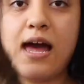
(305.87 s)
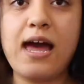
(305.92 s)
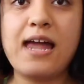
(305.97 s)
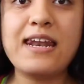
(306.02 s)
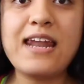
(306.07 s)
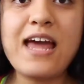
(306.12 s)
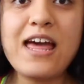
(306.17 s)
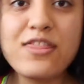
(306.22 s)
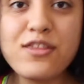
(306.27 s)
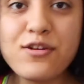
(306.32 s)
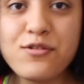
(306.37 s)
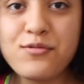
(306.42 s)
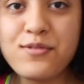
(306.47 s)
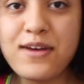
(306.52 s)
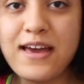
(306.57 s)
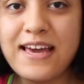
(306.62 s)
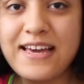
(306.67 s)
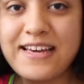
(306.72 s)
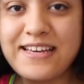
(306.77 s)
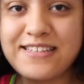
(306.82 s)
Another
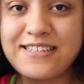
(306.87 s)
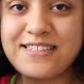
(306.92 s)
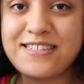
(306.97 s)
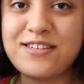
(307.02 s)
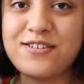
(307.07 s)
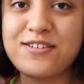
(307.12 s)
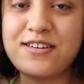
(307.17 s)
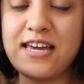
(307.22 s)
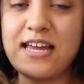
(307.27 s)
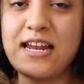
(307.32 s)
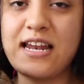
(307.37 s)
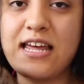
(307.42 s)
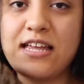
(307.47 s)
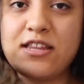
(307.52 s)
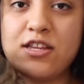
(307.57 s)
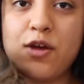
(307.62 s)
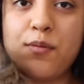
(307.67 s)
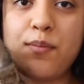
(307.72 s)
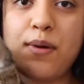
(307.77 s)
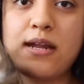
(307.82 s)
way is you can
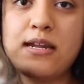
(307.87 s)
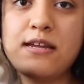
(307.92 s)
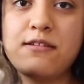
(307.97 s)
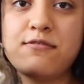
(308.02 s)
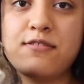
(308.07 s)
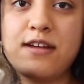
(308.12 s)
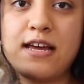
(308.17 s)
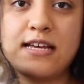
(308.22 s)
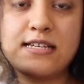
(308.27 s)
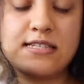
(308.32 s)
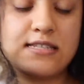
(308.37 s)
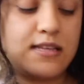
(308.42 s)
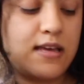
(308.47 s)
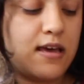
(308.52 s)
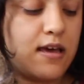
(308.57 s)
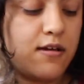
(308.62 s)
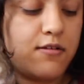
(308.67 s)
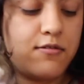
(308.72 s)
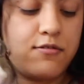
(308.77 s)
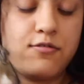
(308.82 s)
let your bunny rest
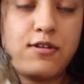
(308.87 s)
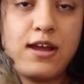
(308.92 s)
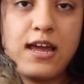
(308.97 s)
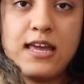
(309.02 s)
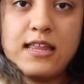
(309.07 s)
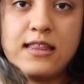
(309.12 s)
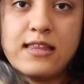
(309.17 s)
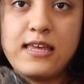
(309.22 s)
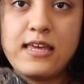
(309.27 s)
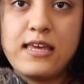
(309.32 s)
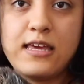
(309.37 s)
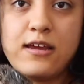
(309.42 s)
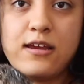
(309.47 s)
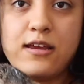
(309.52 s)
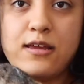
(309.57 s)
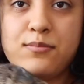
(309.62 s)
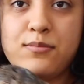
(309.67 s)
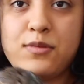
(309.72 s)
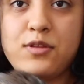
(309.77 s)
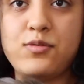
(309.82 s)
right here
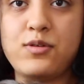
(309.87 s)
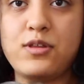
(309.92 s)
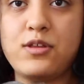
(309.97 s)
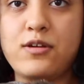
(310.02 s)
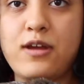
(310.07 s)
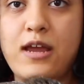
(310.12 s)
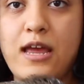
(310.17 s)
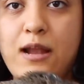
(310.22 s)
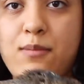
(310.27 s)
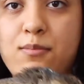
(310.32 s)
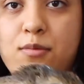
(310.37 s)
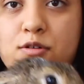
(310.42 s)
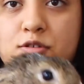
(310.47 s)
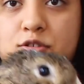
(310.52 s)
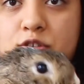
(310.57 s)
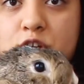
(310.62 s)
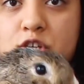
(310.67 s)
in between your elbows.